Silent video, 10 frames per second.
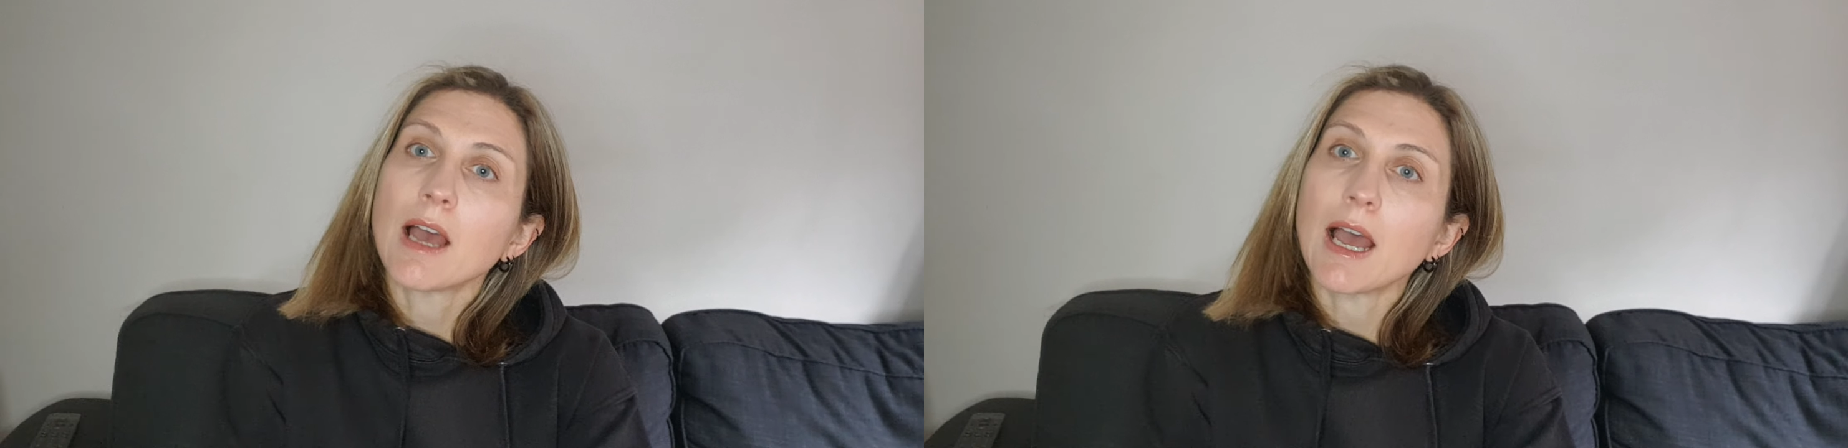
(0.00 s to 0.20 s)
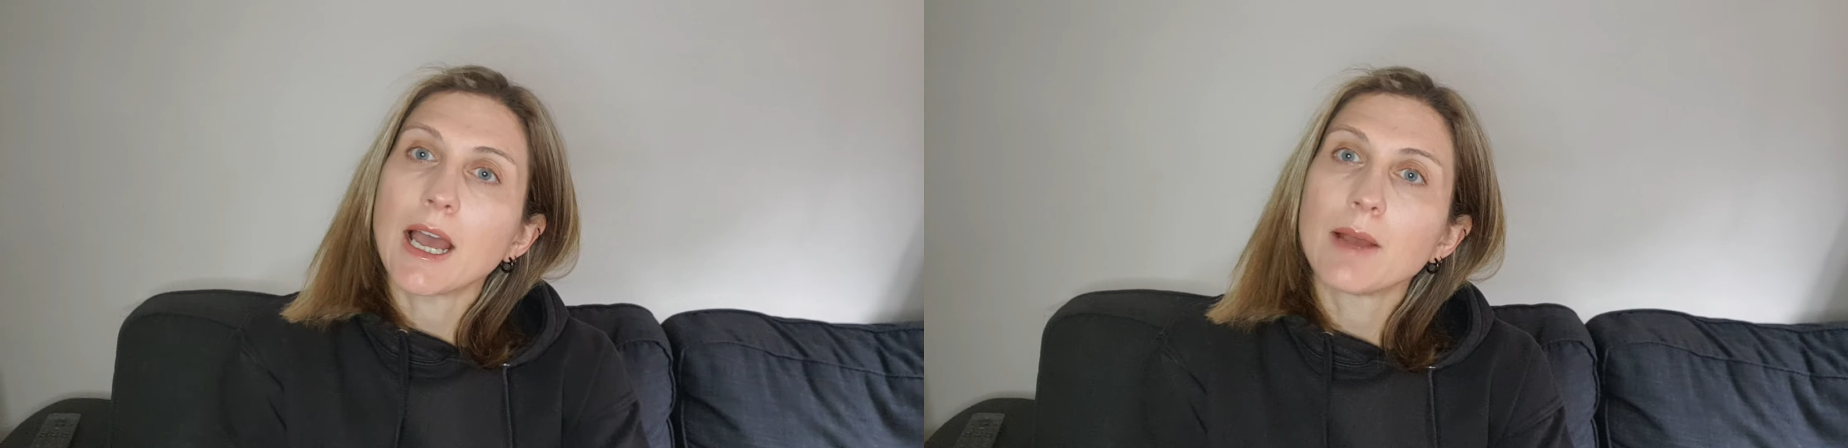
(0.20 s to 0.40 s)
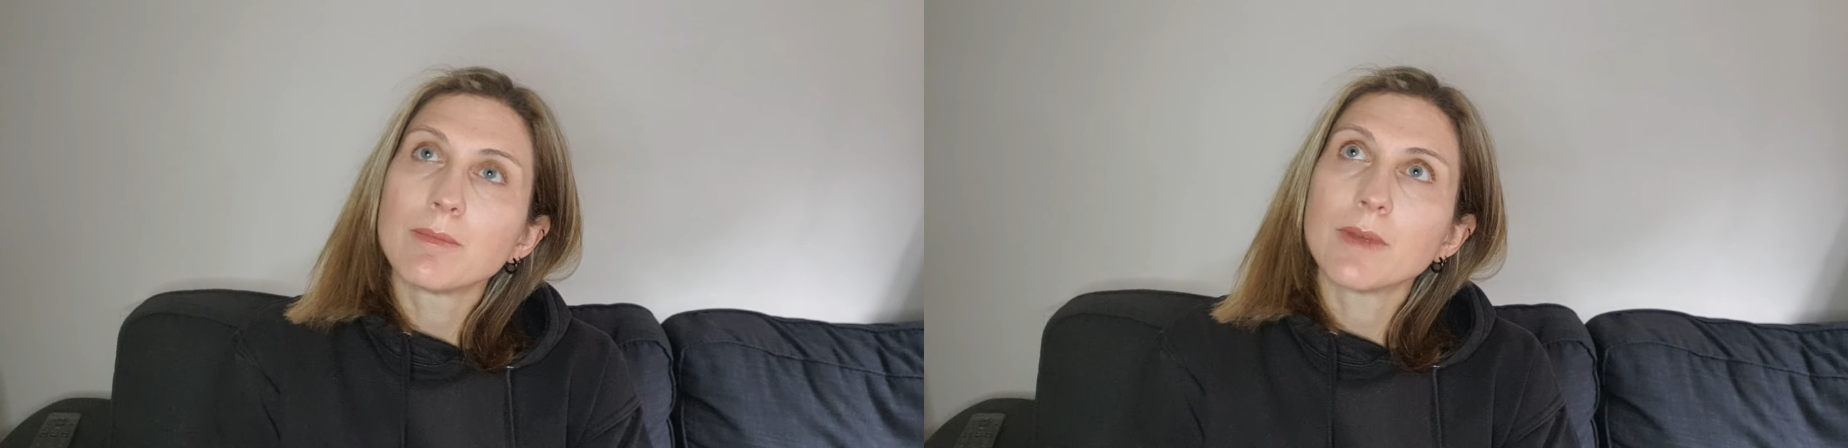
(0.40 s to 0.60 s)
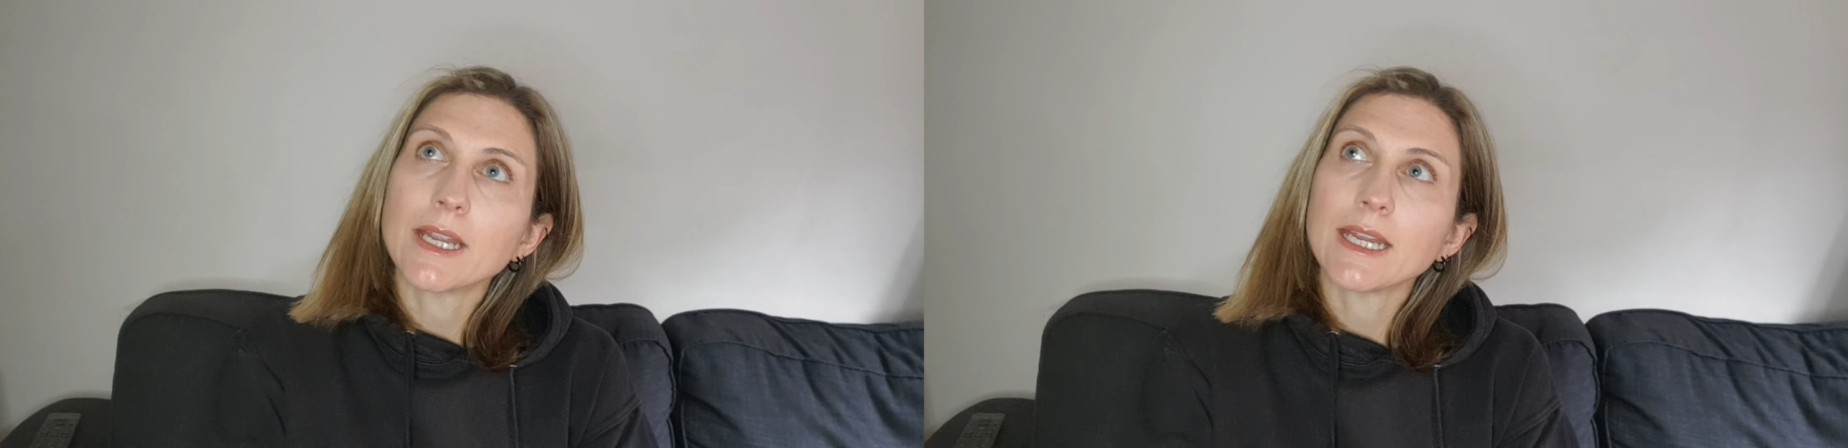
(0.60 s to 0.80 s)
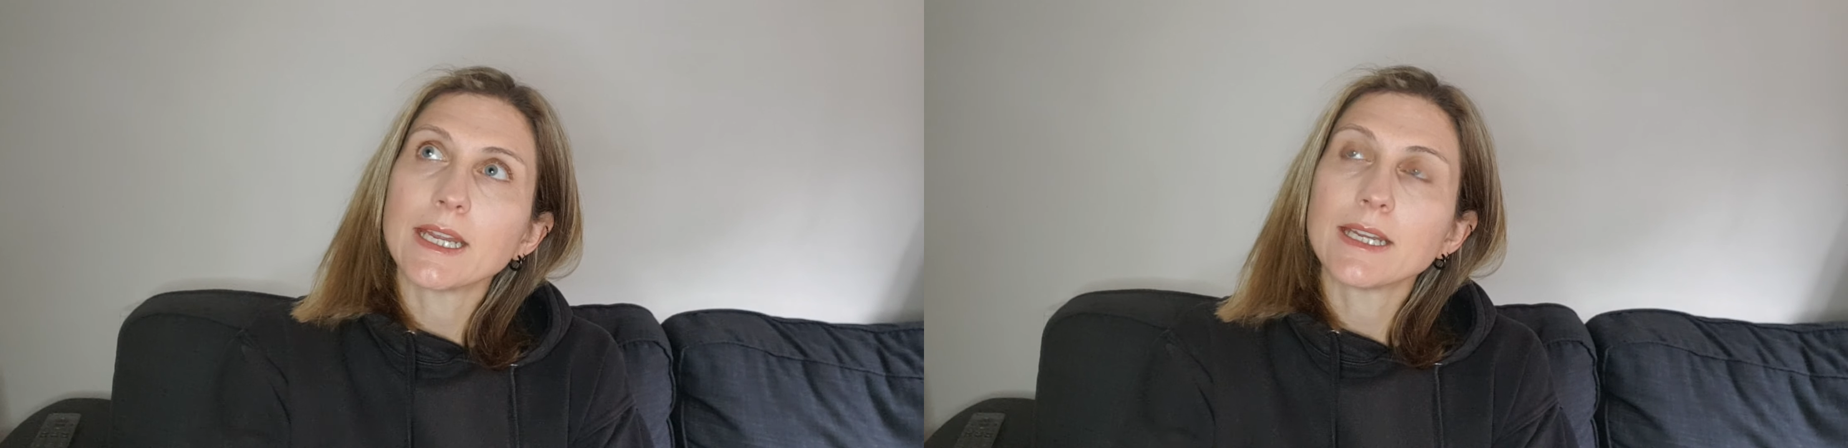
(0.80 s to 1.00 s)

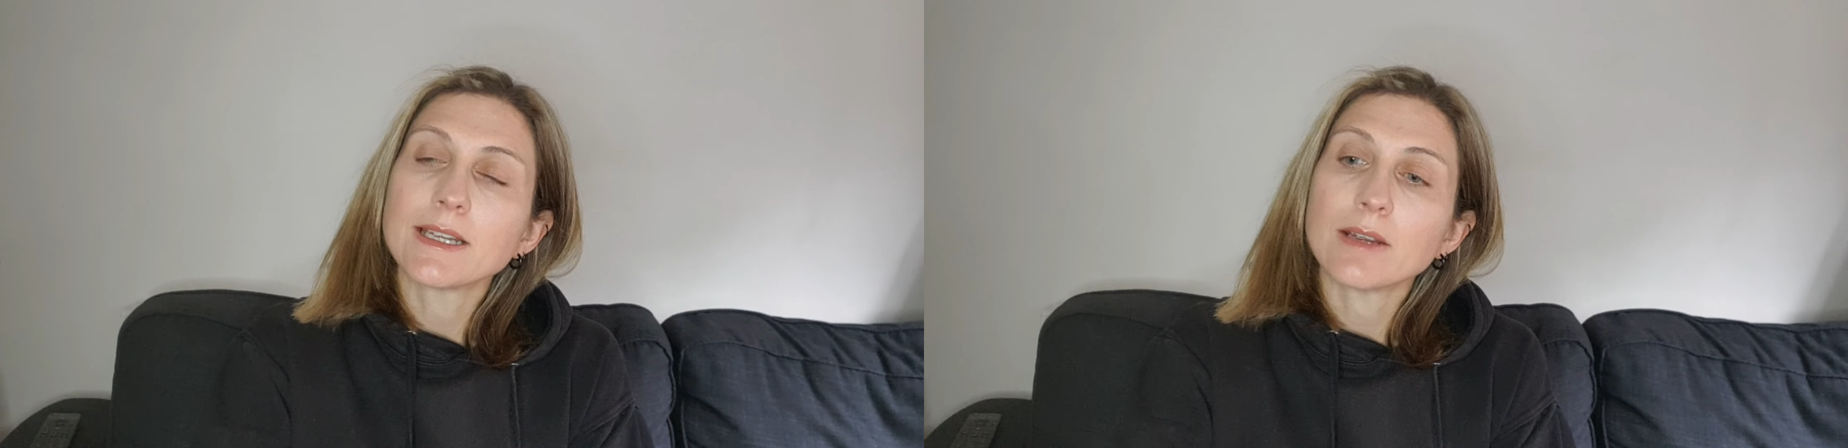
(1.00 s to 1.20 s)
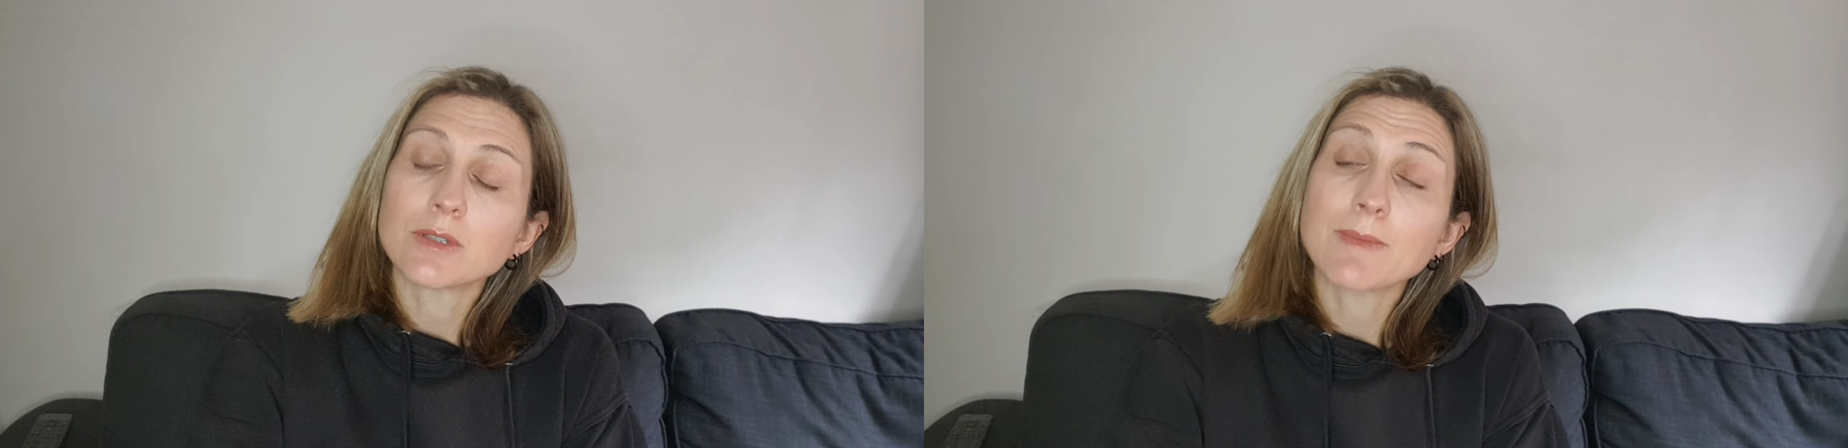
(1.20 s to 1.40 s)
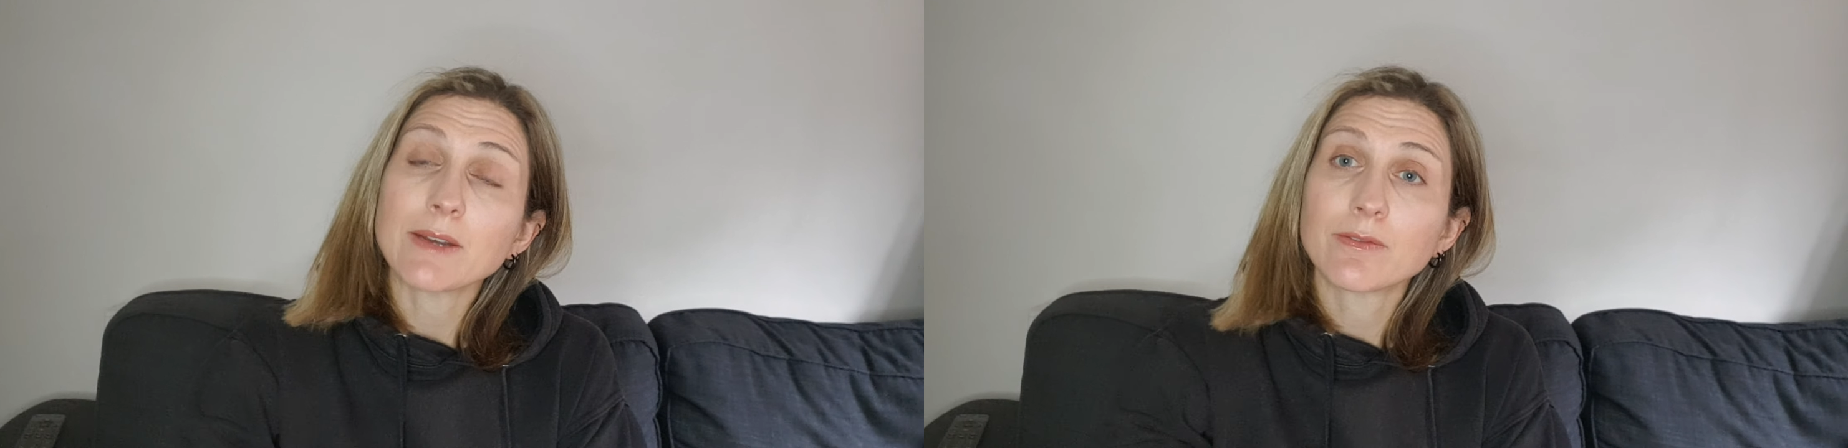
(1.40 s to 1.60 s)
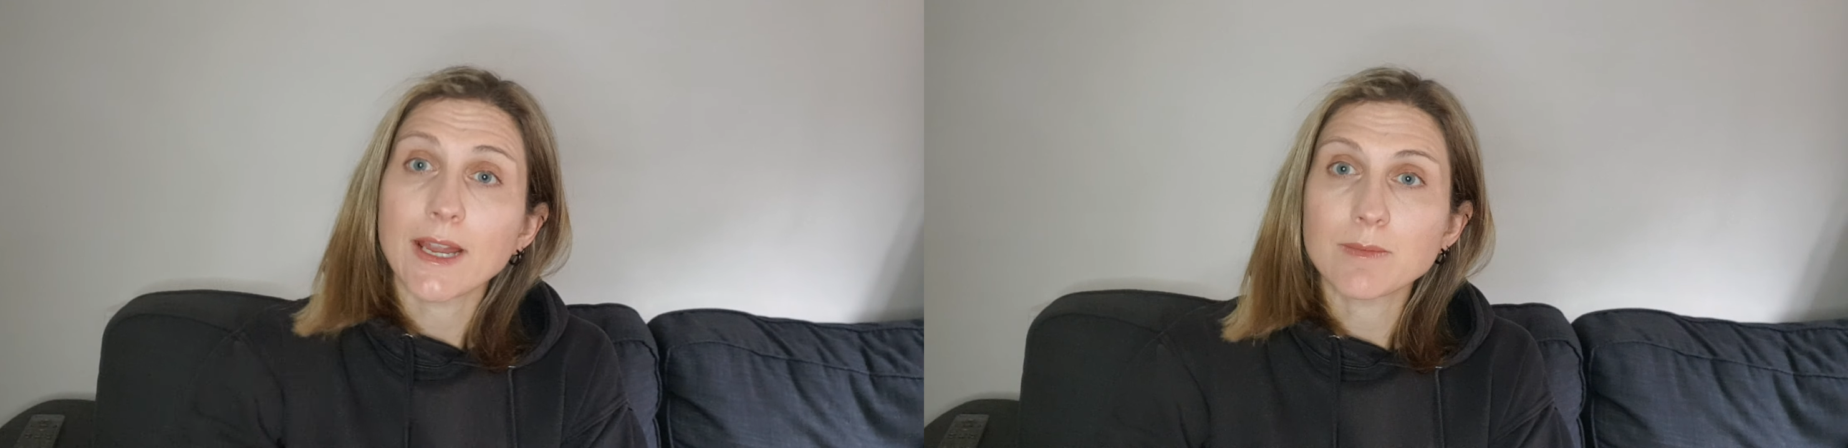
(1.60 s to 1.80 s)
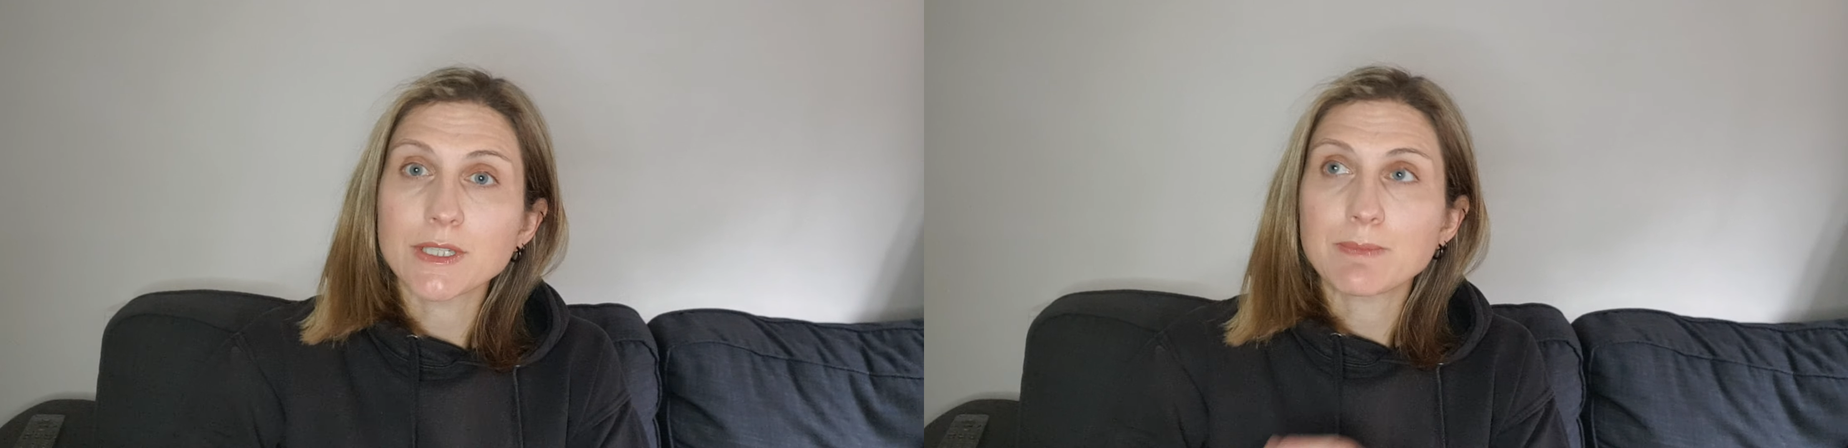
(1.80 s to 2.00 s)
it was made
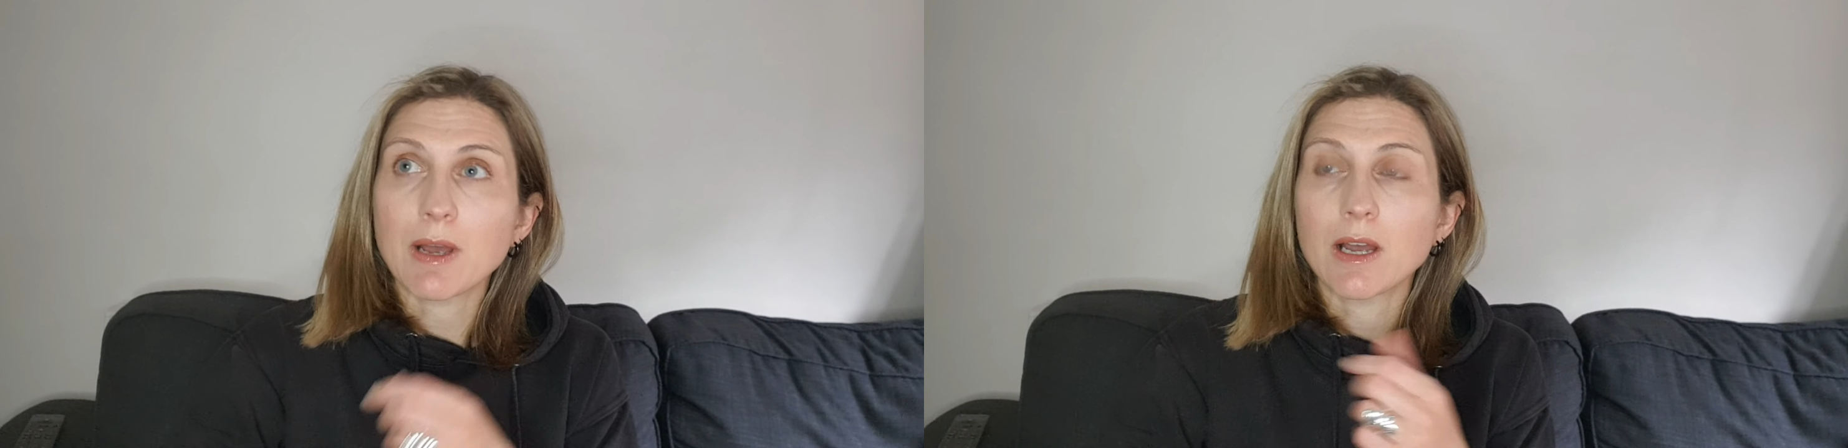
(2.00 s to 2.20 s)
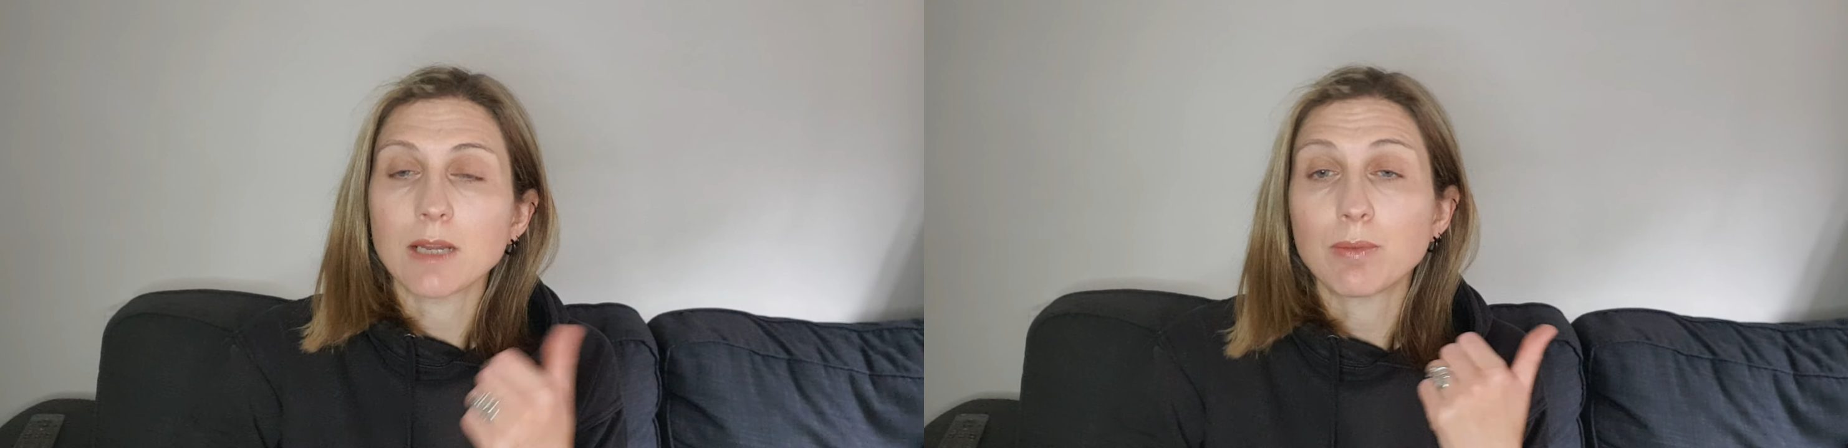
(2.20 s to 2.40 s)
famous by